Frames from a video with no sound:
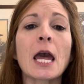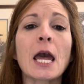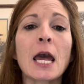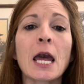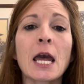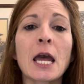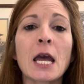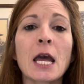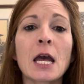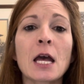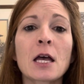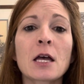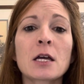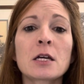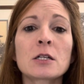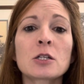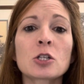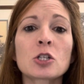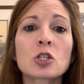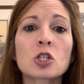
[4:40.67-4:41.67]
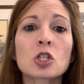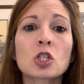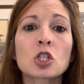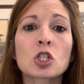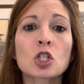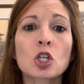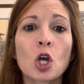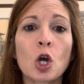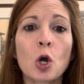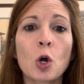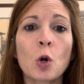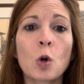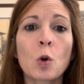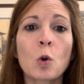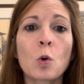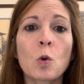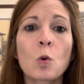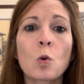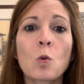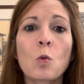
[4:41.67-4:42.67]
And
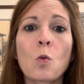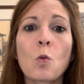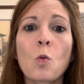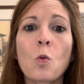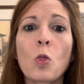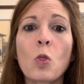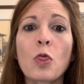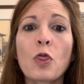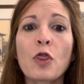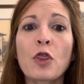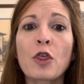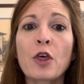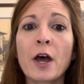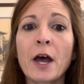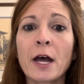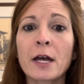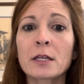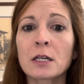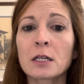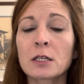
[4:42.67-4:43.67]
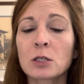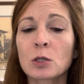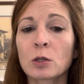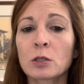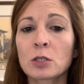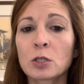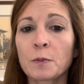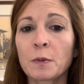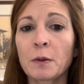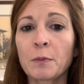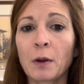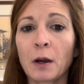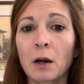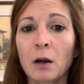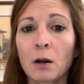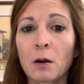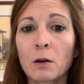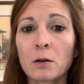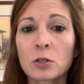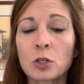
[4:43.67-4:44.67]
so that is going to be
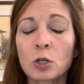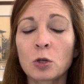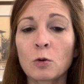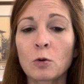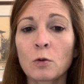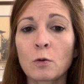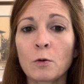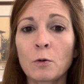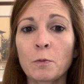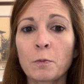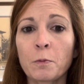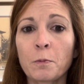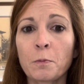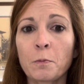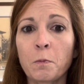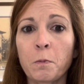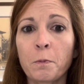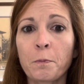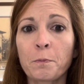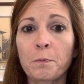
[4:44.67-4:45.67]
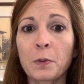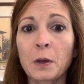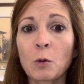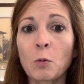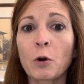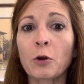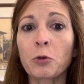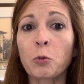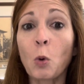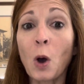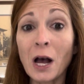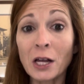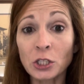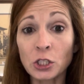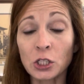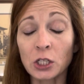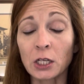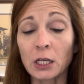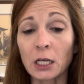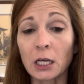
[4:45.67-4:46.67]
bear, to be worth
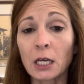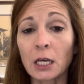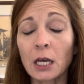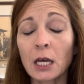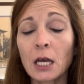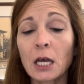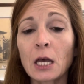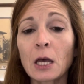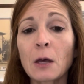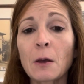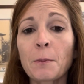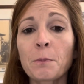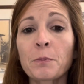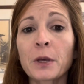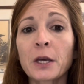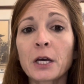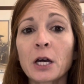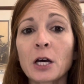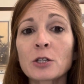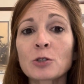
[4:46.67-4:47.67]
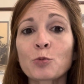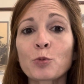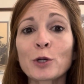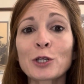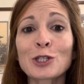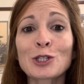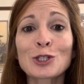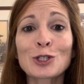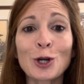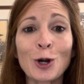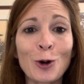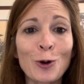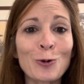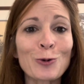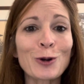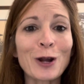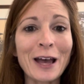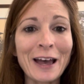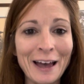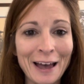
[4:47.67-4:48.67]
watching because we
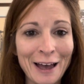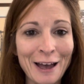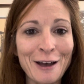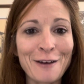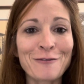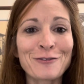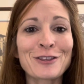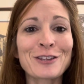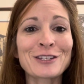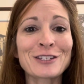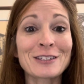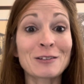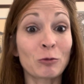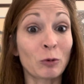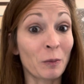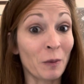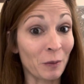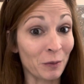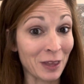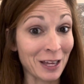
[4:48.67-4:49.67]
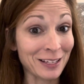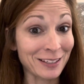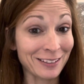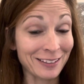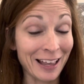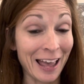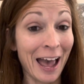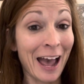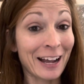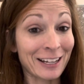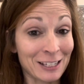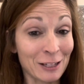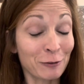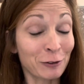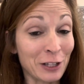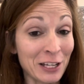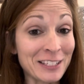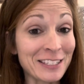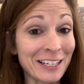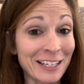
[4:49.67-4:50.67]
don't have this, remember that active
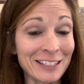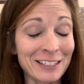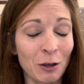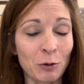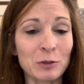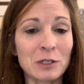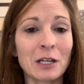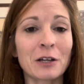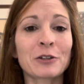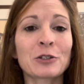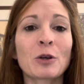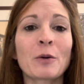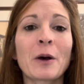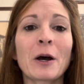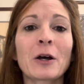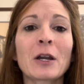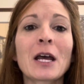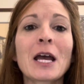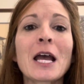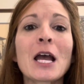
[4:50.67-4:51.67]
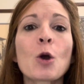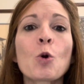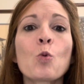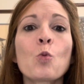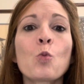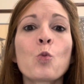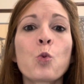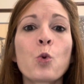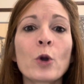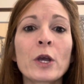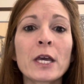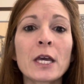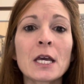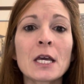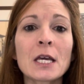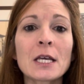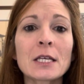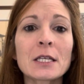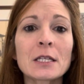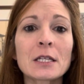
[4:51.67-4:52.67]
listings I was telling you about.
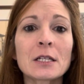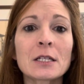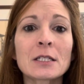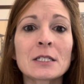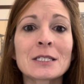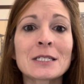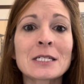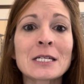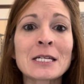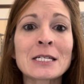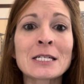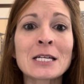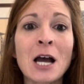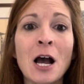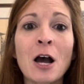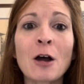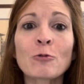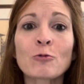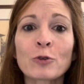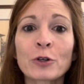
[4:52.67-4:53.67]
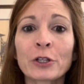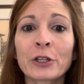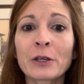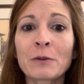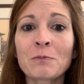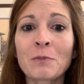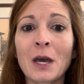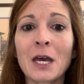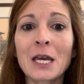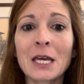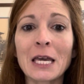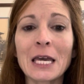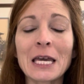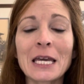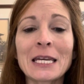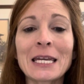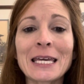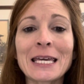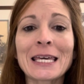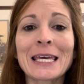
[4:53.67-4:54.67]
We did not really make
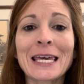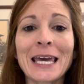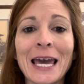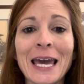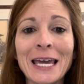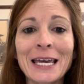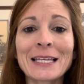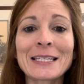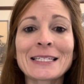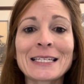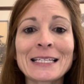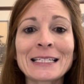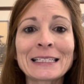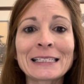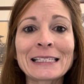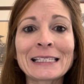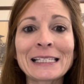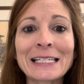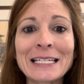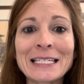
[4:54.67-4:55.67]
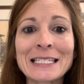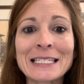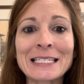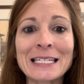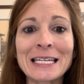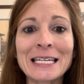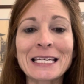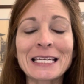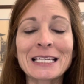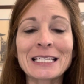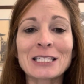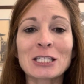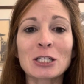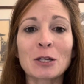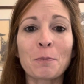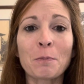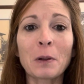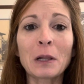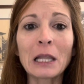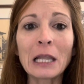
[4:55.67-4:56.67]
any gains in listing
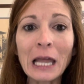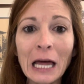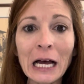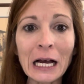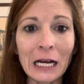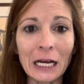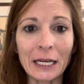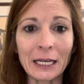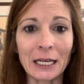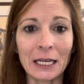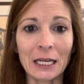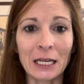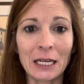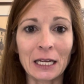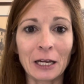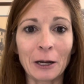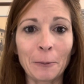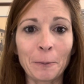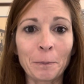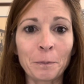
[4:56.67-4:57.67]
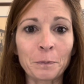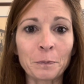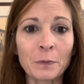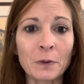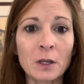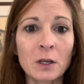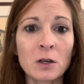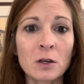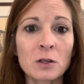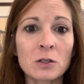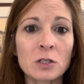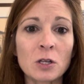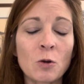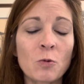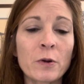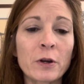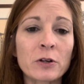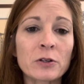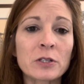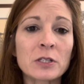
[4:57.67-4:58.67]
supply. So
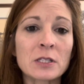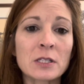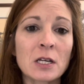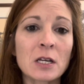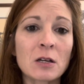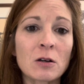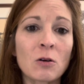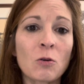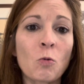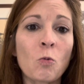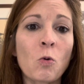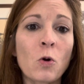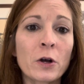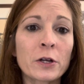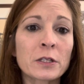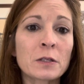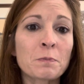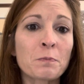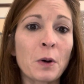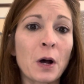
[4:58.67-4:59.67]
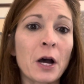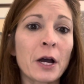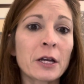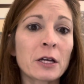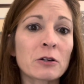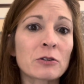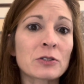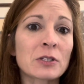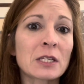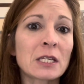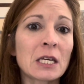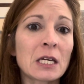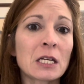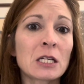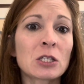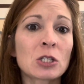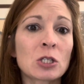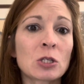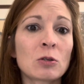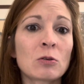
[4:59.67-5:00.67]
we're still, once buyers get
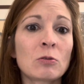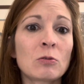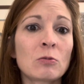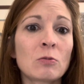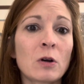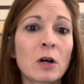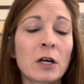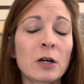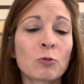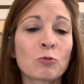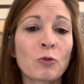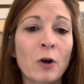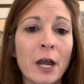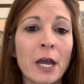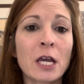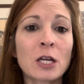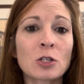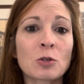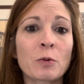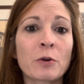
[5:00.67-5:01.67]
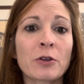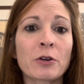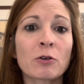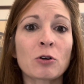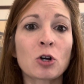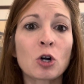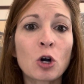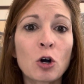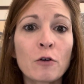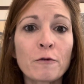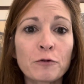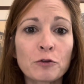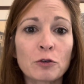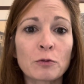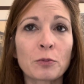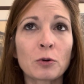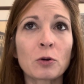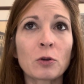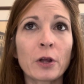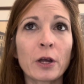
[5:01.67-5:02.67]
into a range where they're
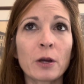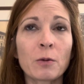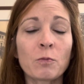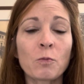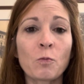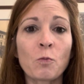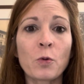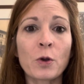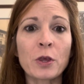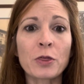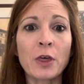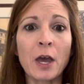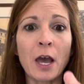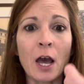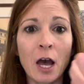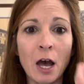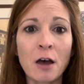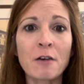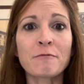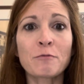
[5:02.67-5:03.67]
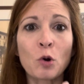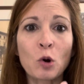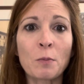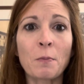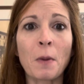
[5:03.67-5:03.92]
comfortable and we, they have more